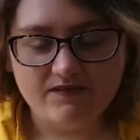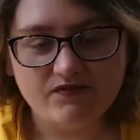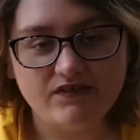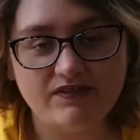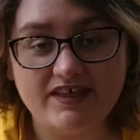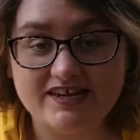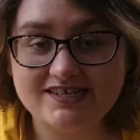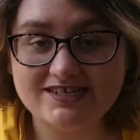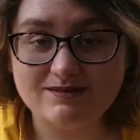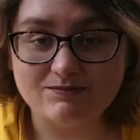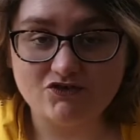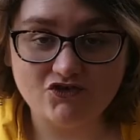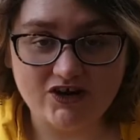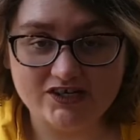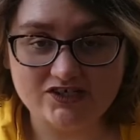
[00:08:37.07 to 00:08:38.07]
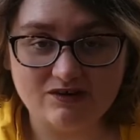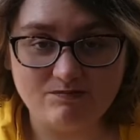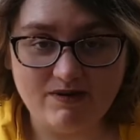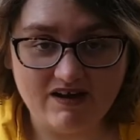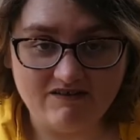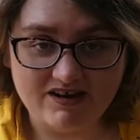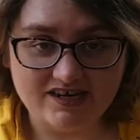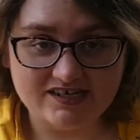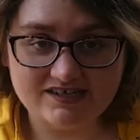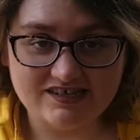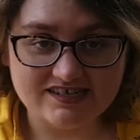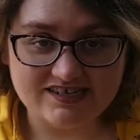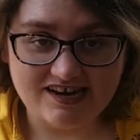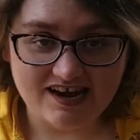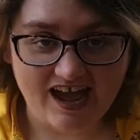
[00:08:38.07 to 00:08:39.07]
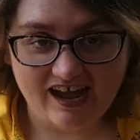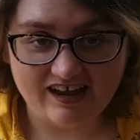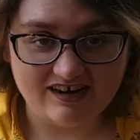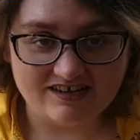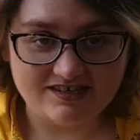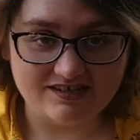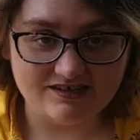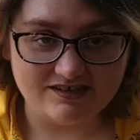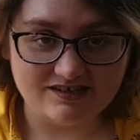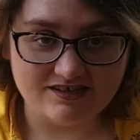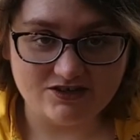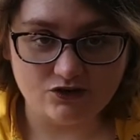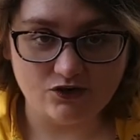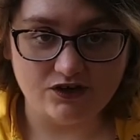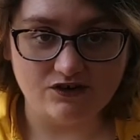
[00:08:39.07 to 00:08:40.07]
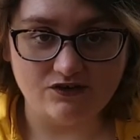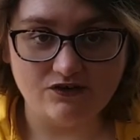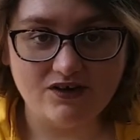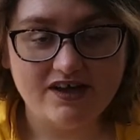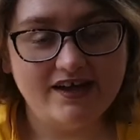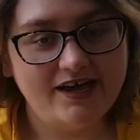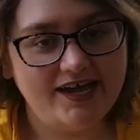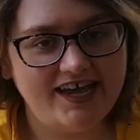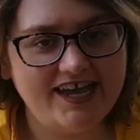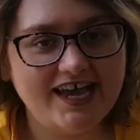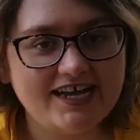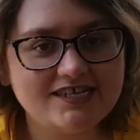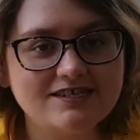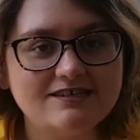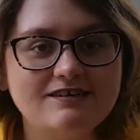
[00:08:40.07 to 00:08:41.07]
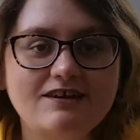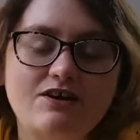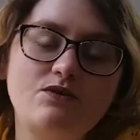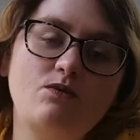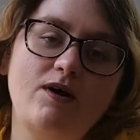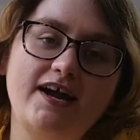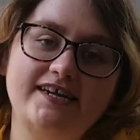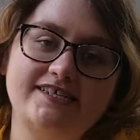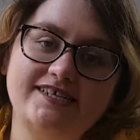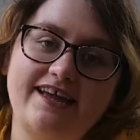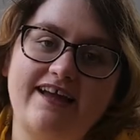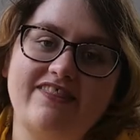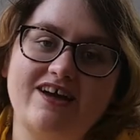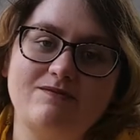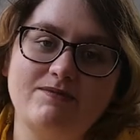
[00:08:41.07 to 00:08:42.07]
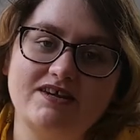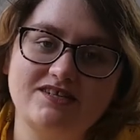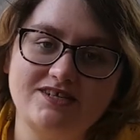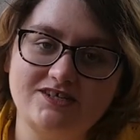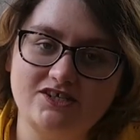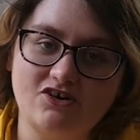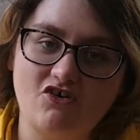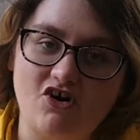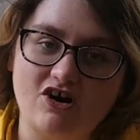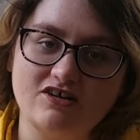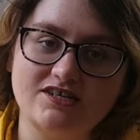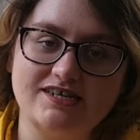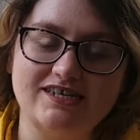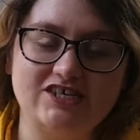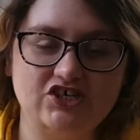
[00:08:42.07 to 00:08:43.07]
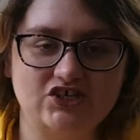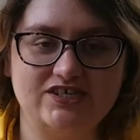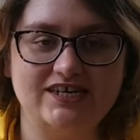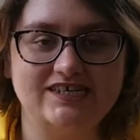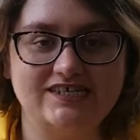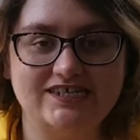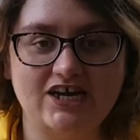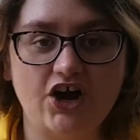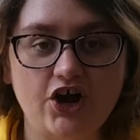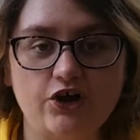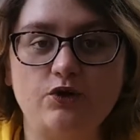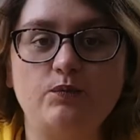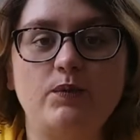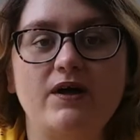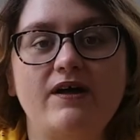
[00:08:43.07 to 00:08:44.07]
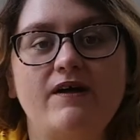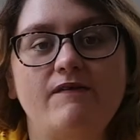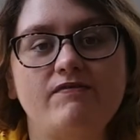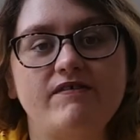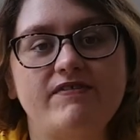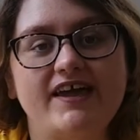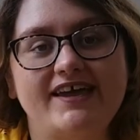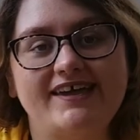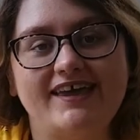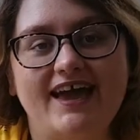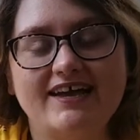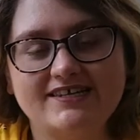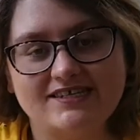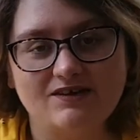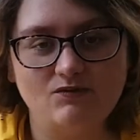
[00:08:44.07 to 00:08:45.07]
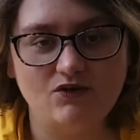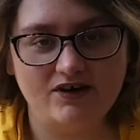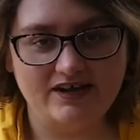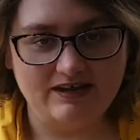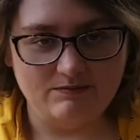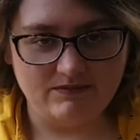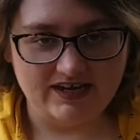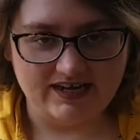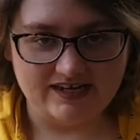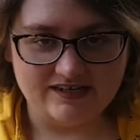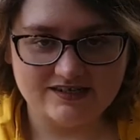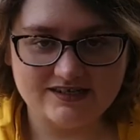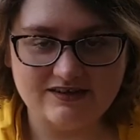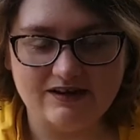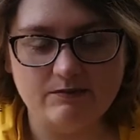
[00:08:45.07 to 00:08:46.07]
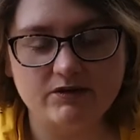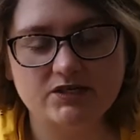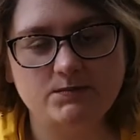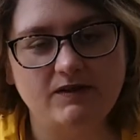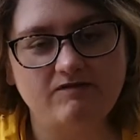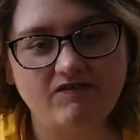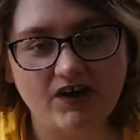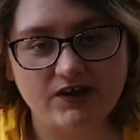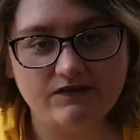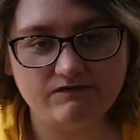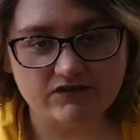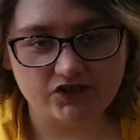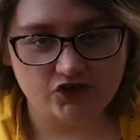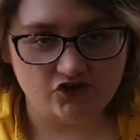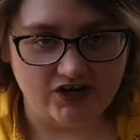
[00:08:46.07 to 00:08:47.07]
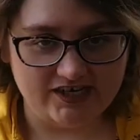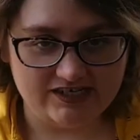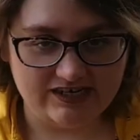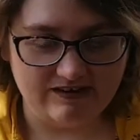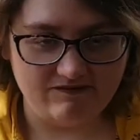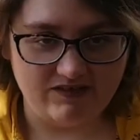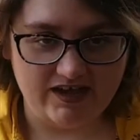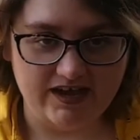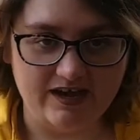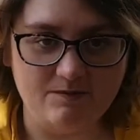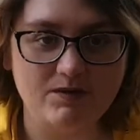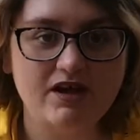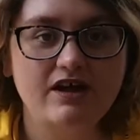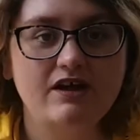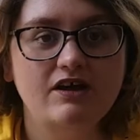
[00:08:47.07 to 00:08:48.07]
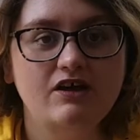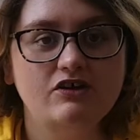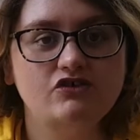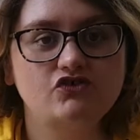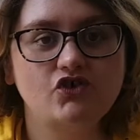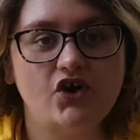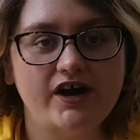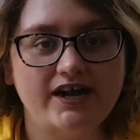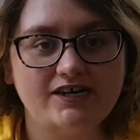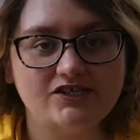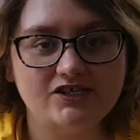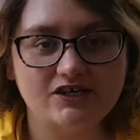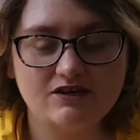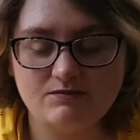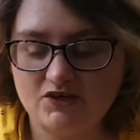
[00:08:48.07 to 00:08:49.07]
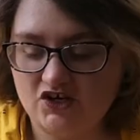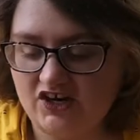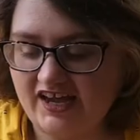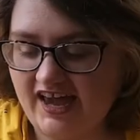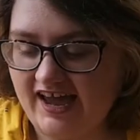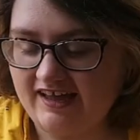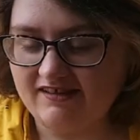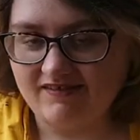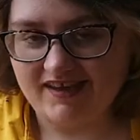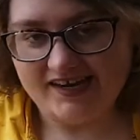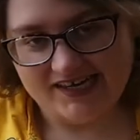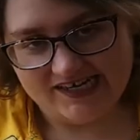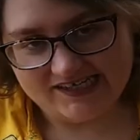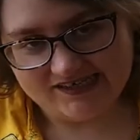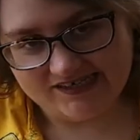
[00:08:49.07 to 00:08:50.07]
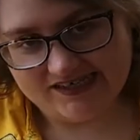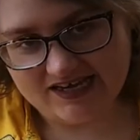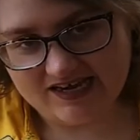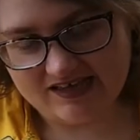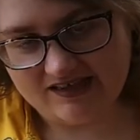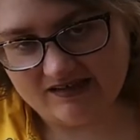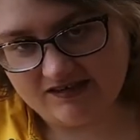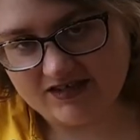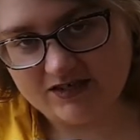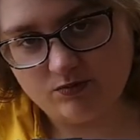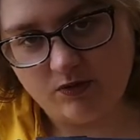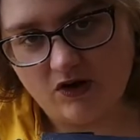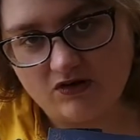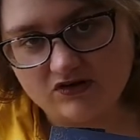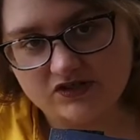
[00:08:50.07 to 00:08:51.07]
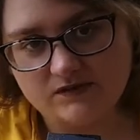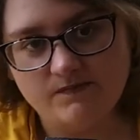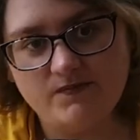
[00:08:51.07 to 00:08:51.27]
that there's some treasure buried, there's a necklace under the soil, he has no way to get that message across and he just has to hope that they guess at what he means. So it must be very frustrating for him trying to communicate that they need to dig in this spot.